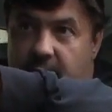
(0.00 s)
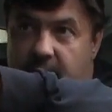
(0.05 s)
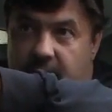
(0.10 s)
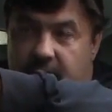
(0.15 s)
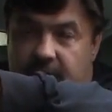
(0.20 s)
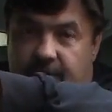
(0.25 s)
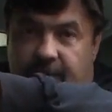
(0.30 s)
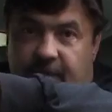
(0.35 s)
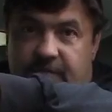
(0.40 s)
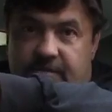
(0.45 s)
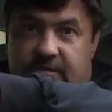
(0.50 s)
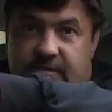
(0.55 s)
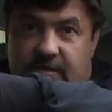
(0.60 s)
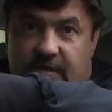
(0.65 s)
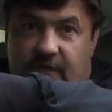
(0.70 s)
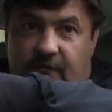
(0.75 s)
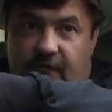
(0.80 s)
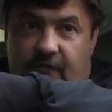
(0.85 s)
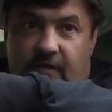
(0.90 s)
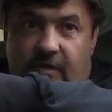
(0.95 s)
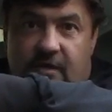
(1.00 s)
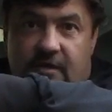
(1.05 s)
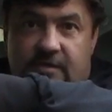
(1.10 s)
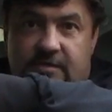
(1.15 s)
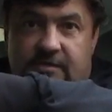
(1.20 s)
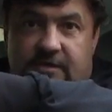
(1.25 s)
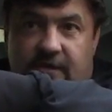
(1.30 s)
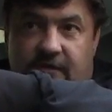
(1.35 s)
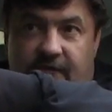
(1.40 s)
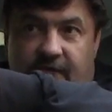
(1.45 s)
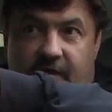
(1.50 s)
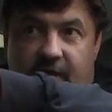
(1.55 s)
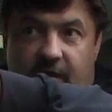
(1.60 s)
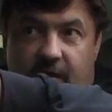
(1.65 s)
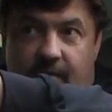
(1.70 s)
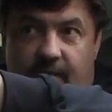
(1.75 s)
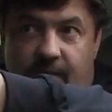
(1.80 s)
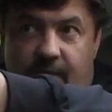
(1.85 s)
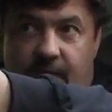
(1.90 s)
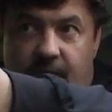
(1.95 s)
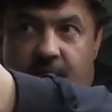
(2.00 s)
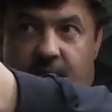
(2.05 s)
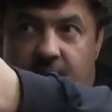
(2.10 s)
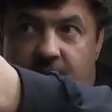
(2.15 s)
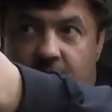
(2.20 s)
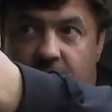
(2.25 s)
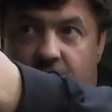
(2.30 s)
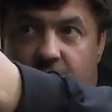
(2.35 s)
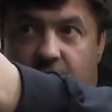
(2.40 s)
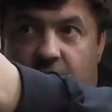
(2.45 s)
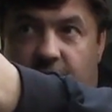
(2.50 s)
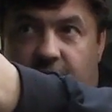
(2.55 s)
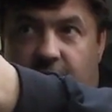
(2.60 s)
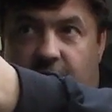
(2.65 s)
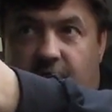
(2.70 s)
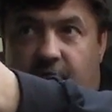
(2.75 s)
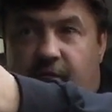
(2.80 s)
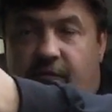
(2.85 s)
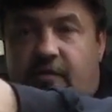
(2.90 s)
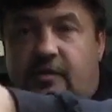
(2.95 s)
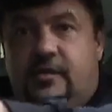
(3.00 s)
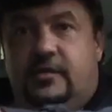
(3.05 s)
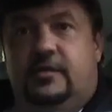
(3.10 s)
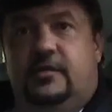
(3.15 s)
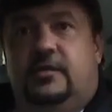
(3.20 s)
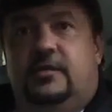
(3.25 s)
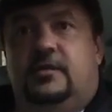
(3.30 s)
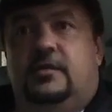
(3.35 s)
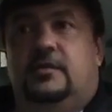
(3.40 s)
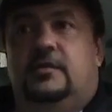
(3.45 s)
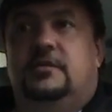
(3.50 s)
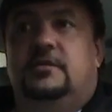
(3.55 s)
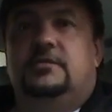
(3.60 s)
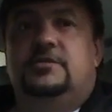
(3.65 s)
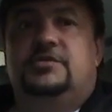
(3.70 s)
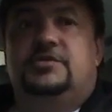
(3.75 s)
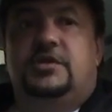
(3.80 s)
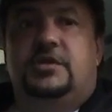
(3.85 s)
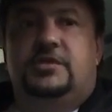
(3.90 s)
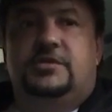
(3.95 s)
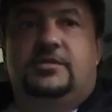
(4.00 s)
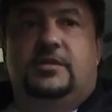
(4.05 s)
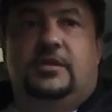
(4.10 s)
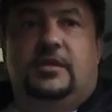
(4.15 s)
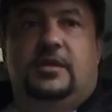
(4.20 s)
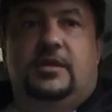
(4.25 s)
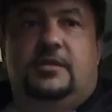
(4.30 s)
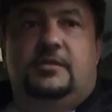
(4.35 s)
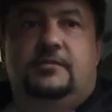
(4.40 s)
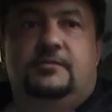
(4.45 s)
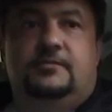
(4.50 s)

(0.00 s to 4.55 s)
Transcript: If it's safe, you got a safe gap. Move over and change the lane.